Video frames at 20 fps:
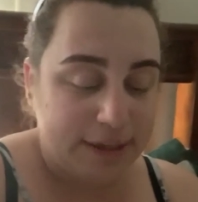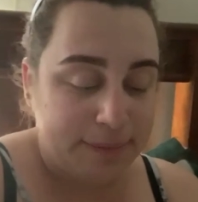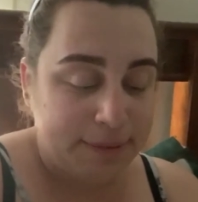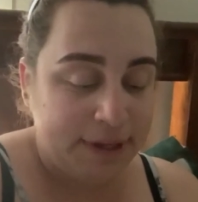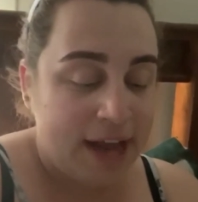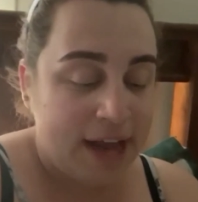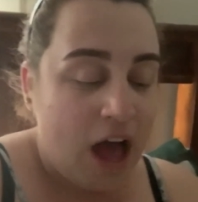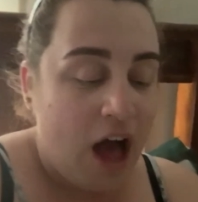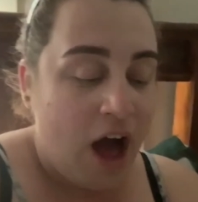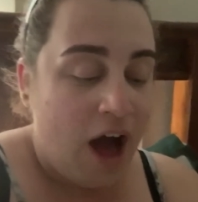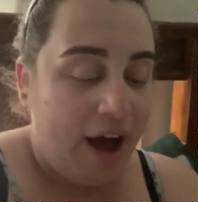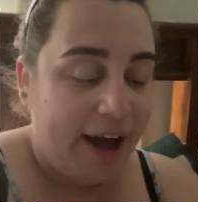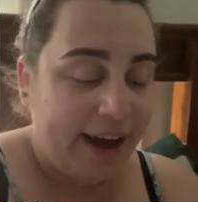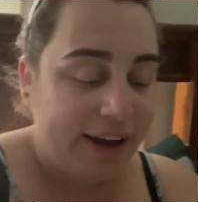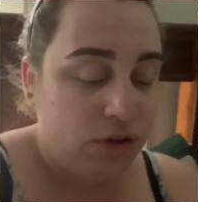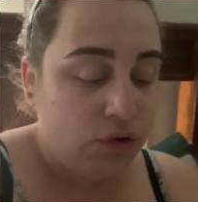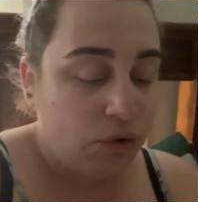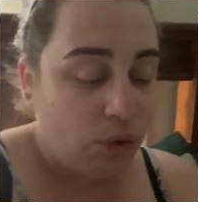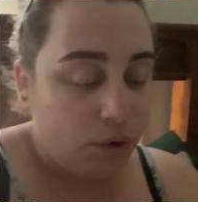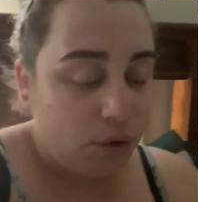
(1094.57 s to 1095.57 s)
I mean, I
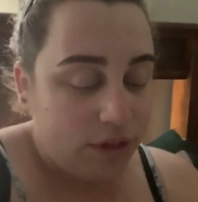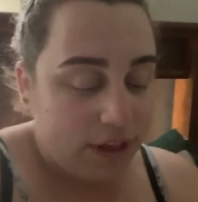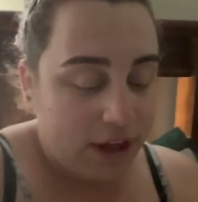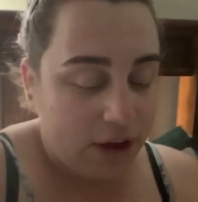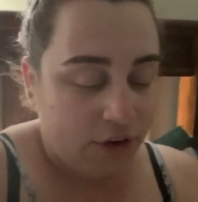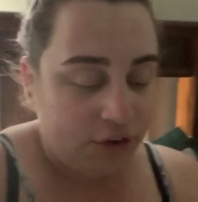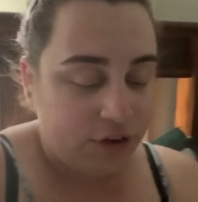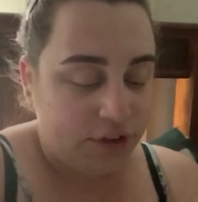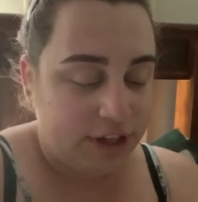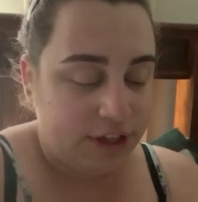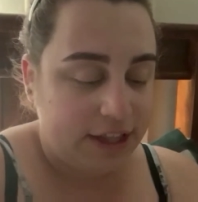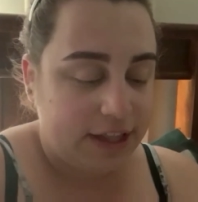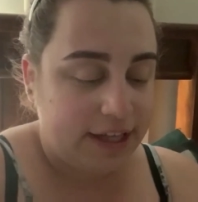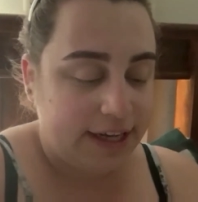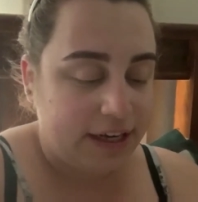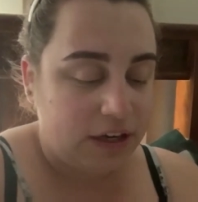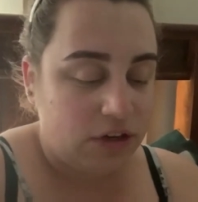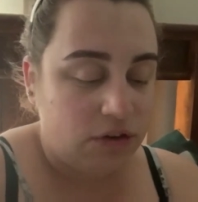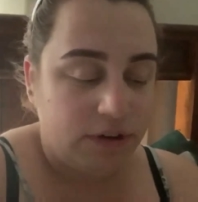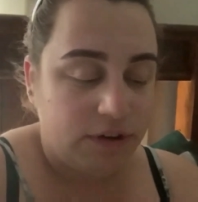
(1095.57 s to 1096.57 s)
know they're only
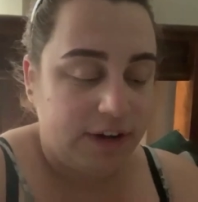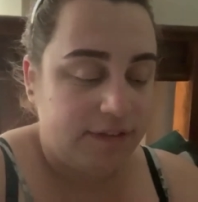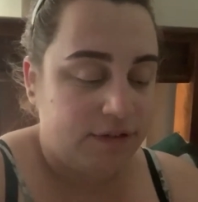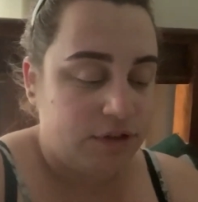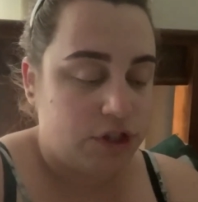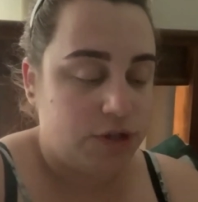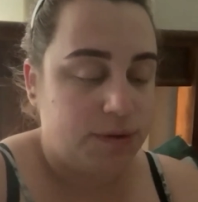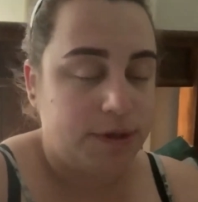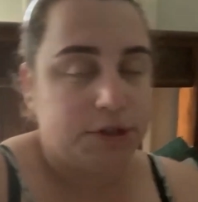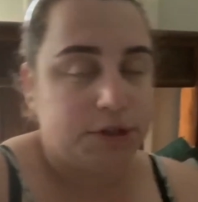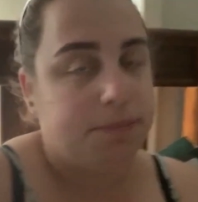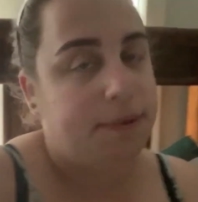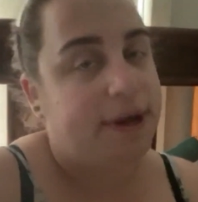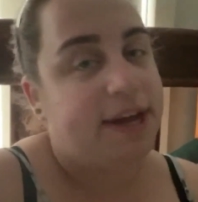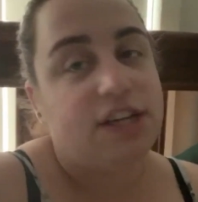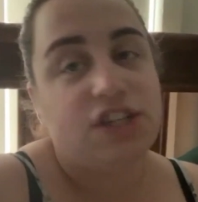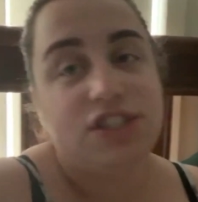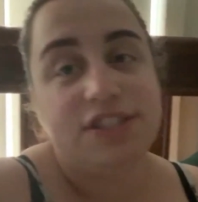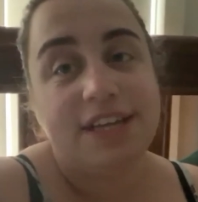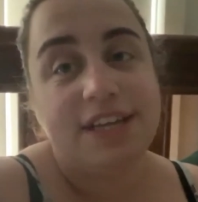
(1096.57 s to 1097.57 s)
like not even 200
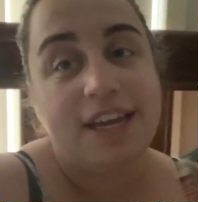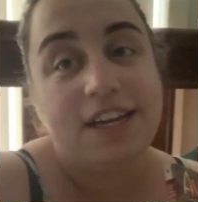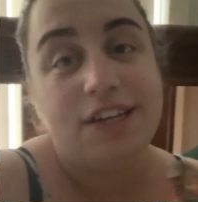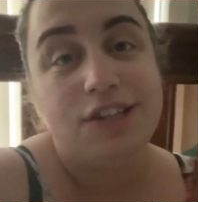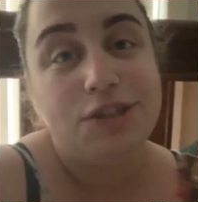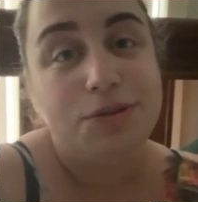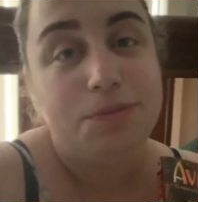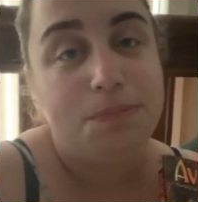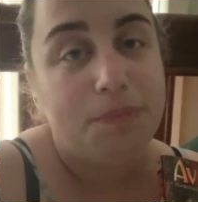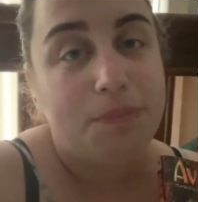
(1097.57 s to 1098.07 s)
pages each,